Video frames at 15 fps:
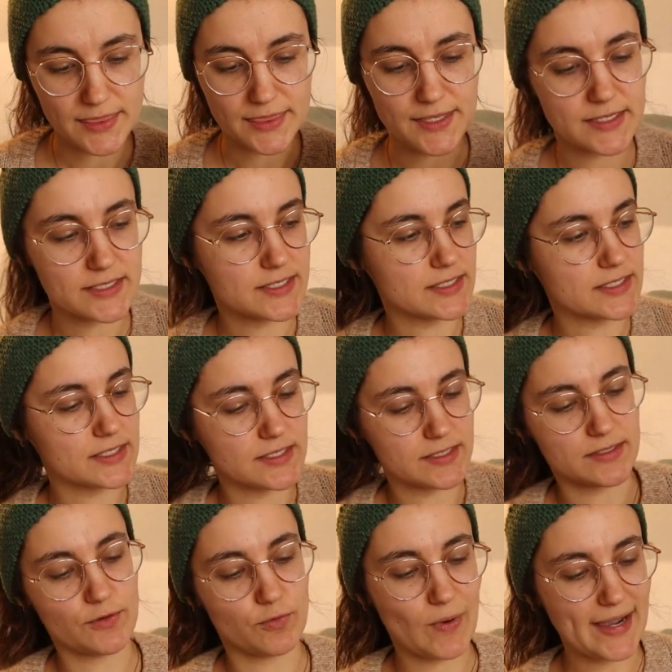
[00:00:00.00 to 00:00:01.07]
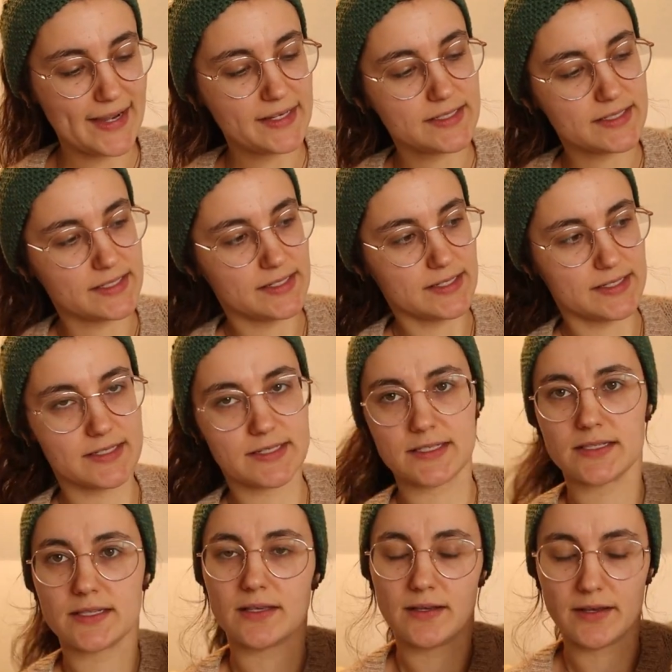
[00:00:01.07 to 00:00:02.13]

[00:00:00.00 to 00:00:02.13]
The white is